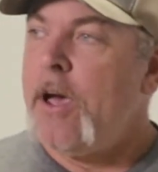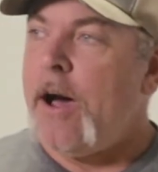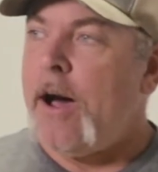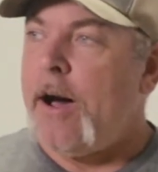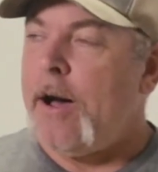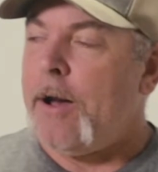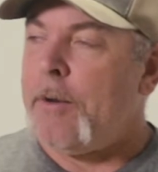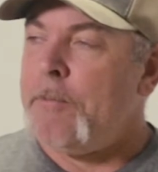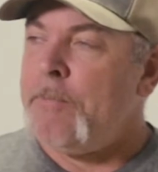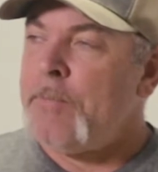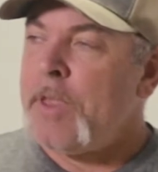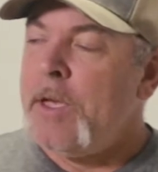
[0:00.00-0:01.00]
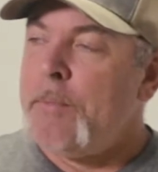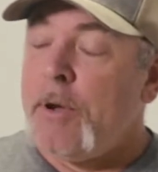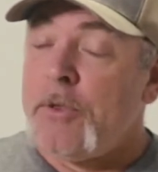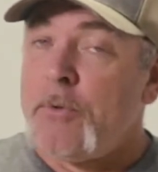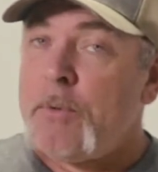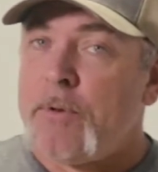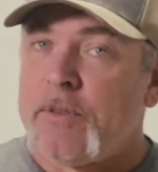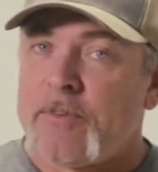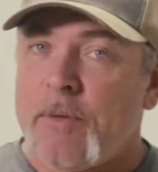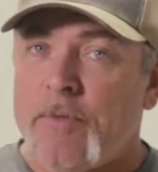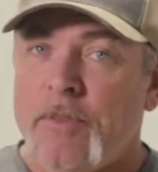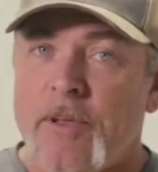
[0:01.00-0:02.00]
But you would put
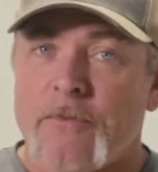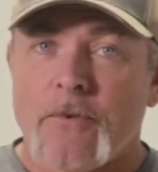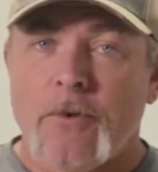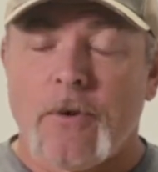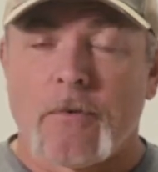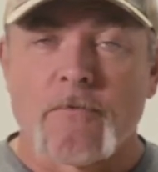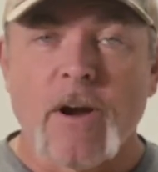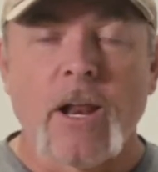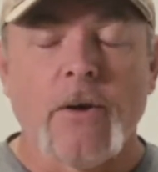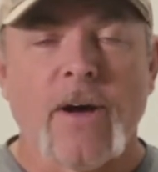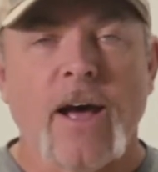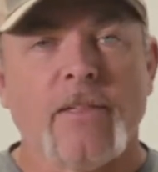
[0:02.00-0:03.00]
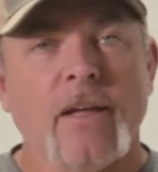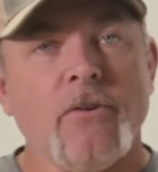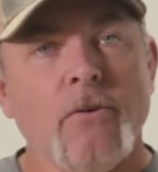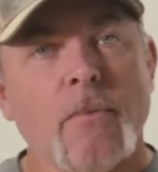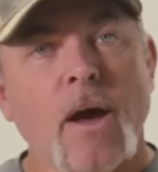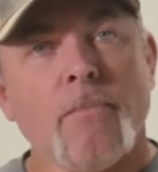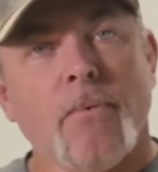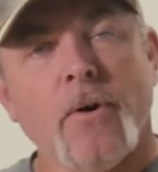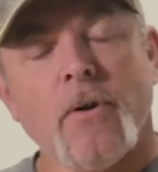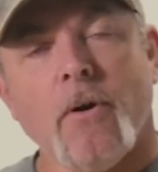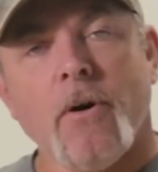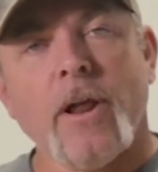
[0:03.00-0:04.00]
something different on a radio ad that you might
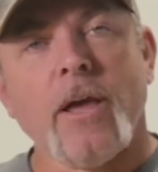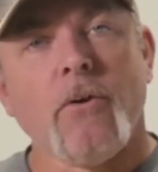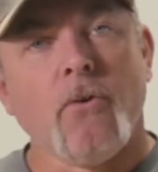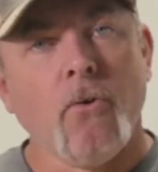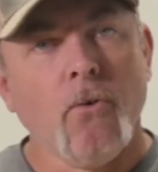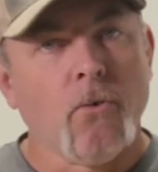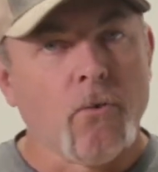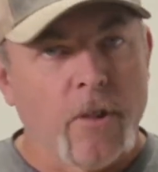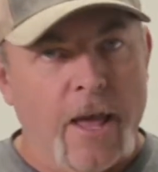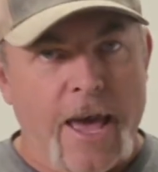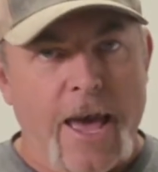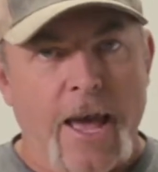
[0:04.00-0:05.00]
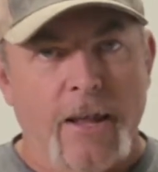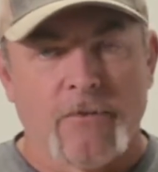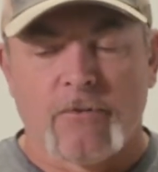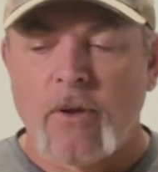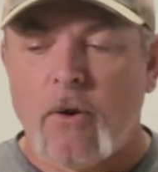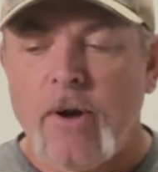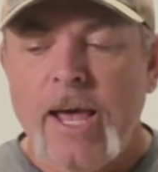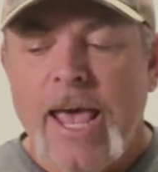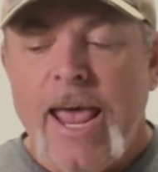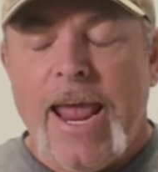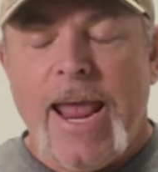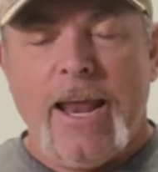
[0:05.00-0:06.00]
put on a Google ad. So
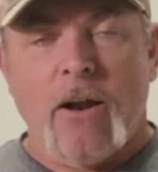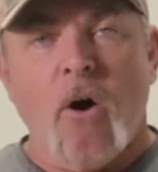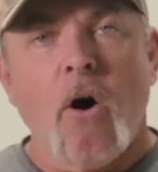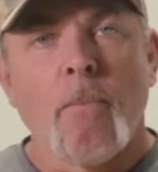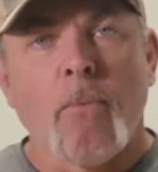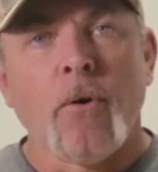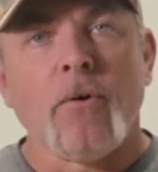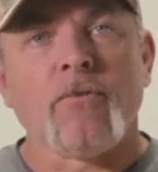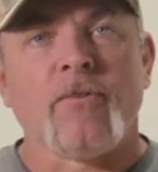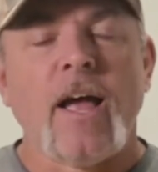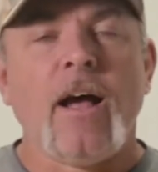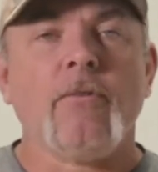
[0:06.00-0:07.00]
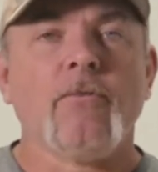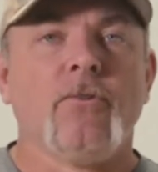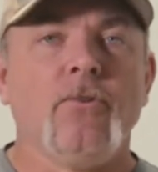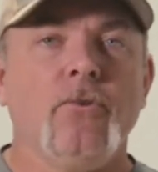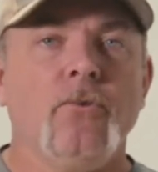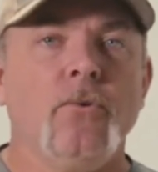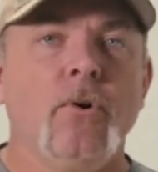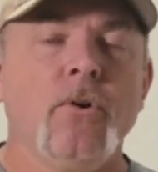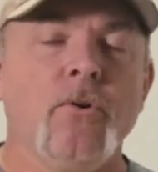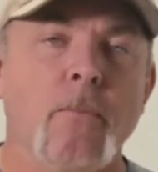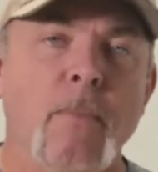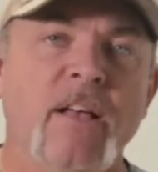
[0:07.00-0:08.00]
it all boils down to
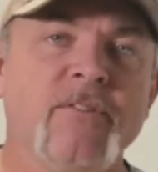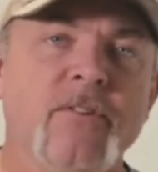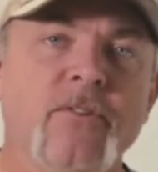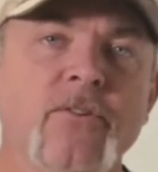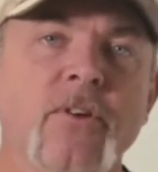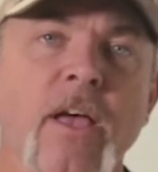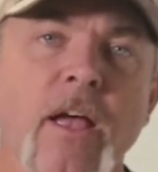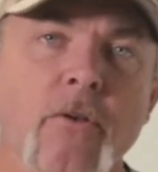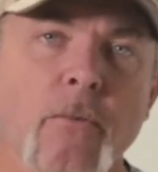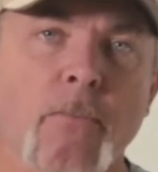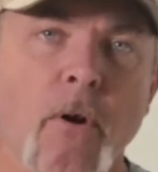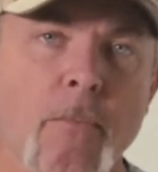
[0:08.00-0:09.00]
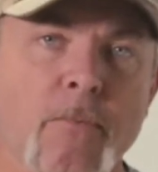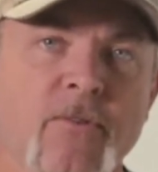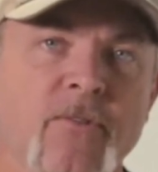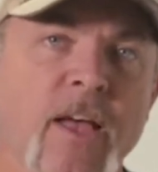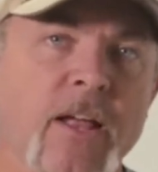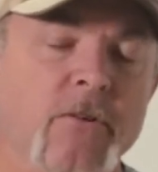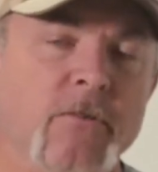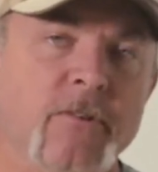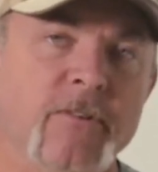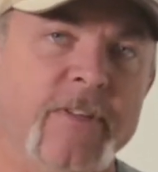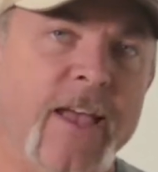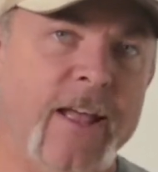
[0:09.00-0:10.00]
your message and your purpose and your
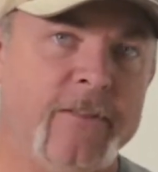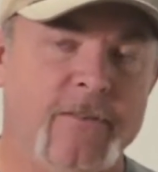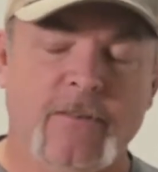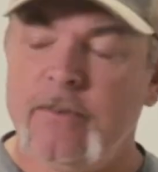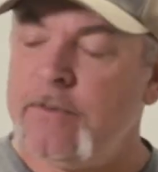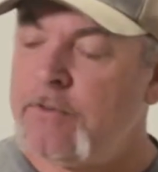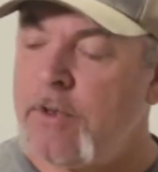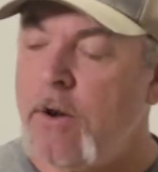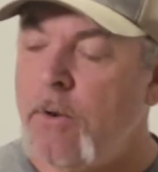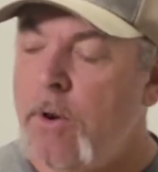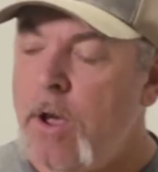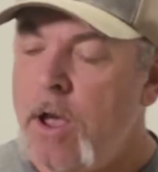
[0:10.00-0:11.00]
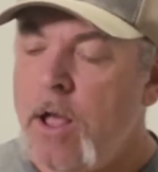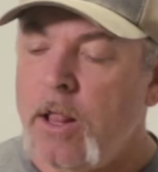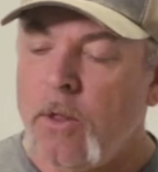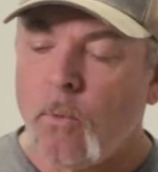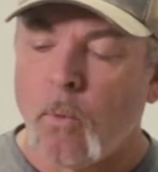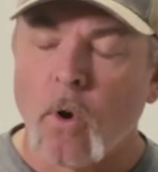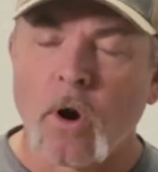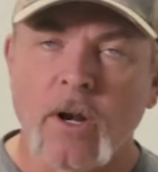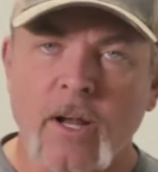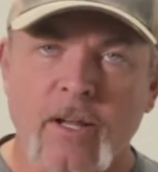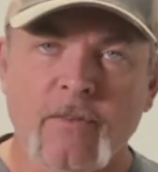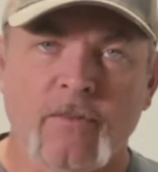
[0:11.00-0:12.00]
intent. So we're going
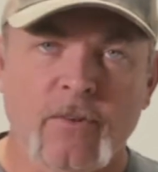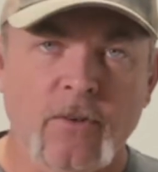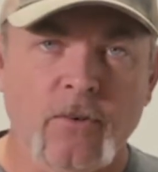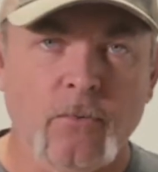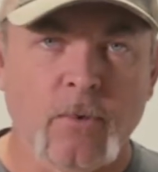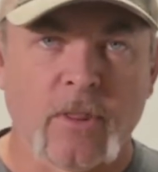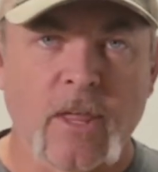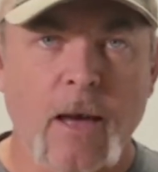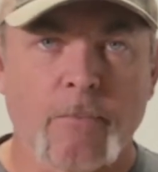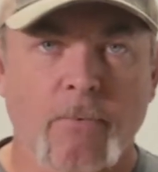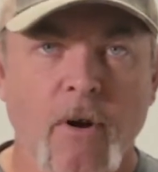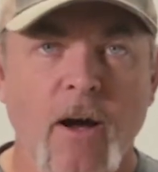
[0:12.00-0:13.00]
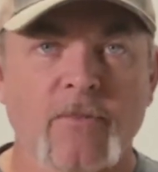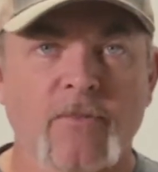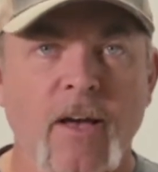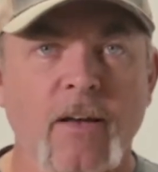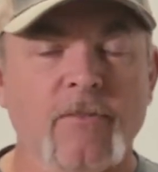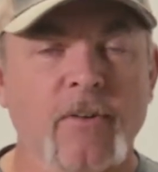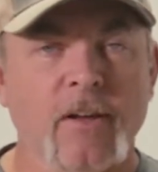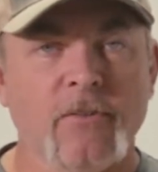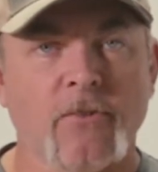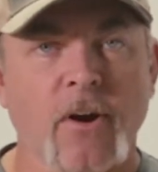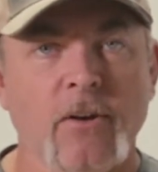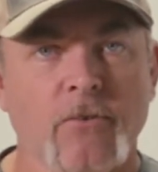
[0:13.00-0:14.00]
to continue with that process and
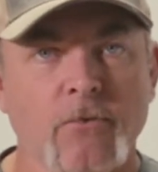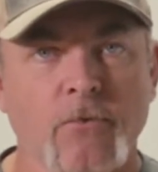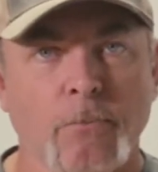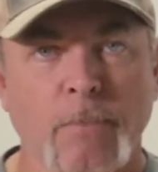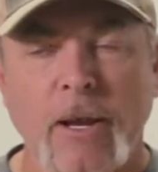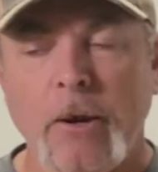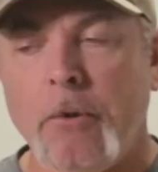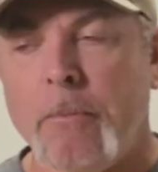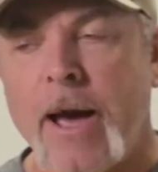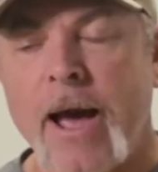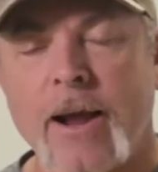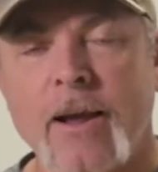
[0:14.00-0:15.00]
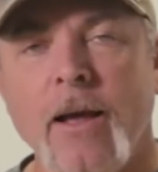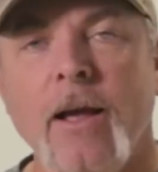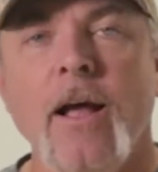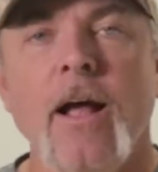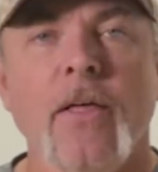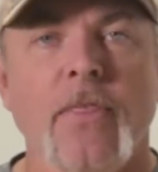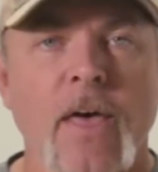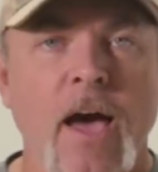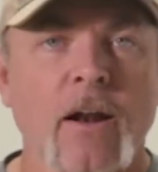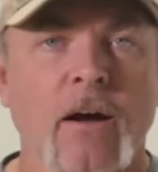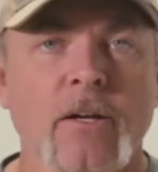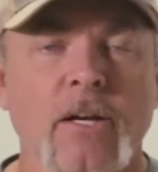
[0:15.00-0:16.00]
trying to peel back
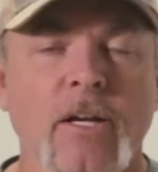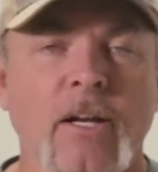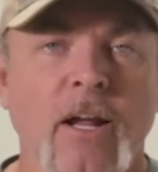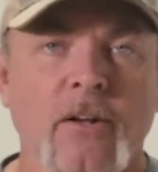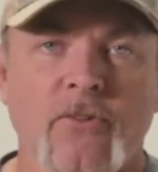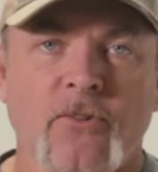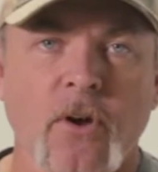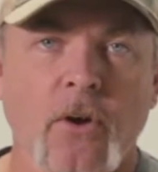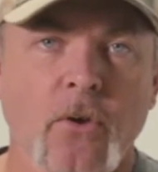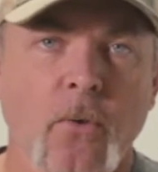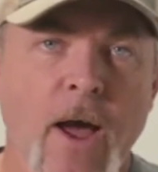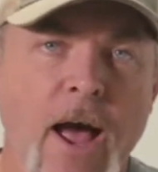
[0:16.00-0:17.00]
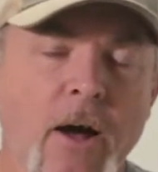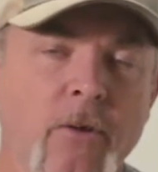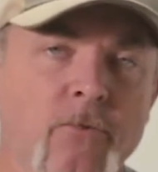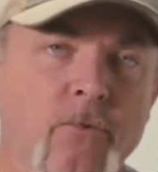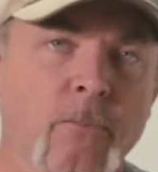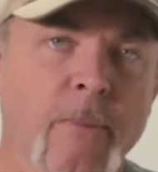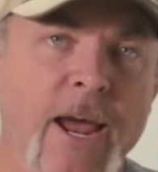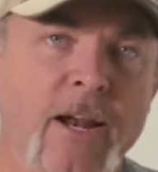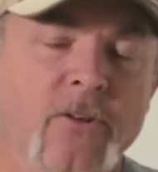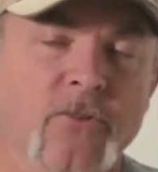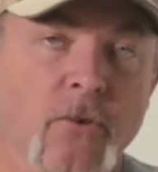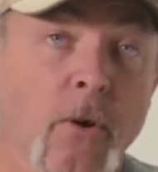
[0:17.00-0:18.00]
that onion and show you how to
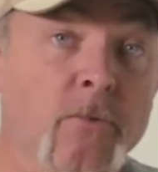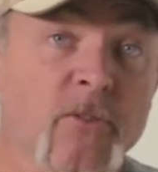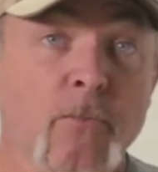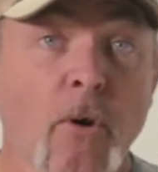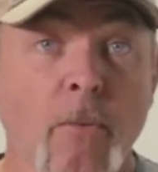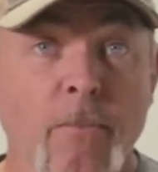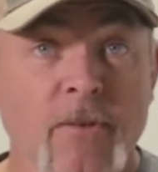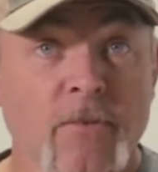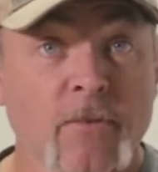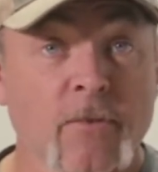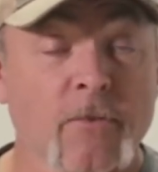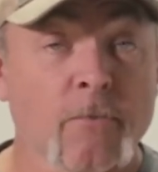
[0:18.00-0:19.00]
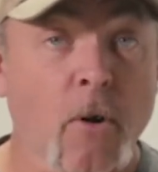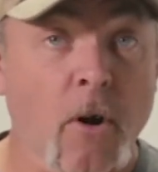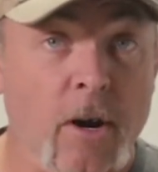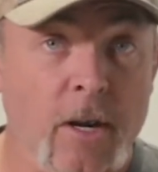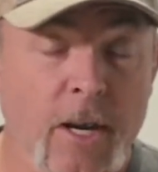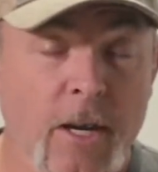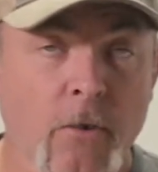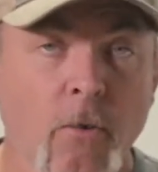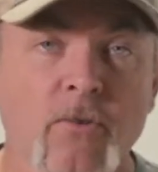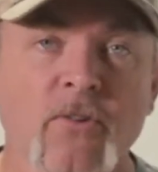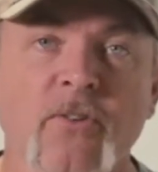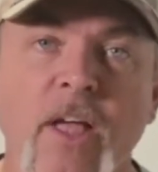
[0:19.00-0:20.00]
manage your own small business's marketing,
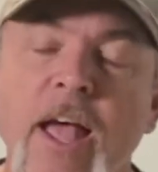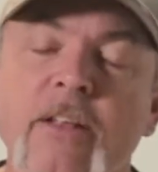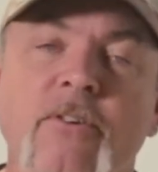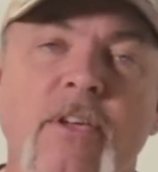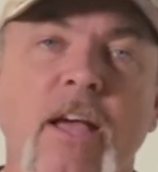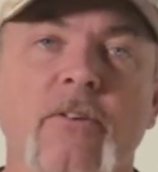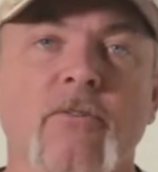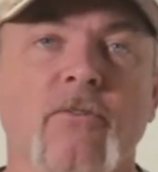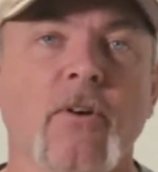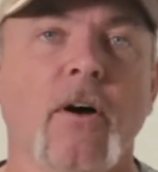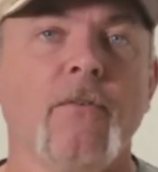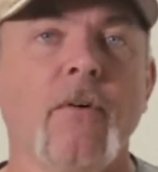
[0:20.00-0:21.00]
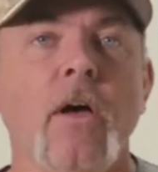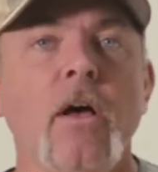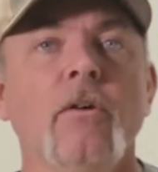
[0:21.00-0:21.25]
or just educate yourself.